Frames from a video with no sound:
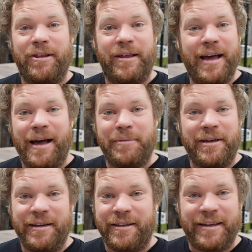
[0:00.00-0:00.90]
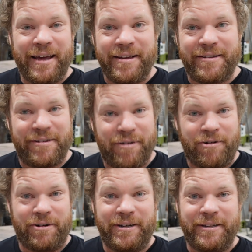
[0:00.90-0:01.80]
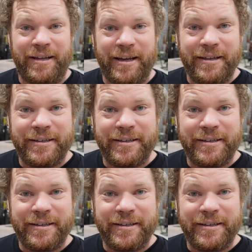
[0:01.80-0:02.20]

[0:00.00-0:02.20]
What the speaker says: there can't be anything else hiding in there.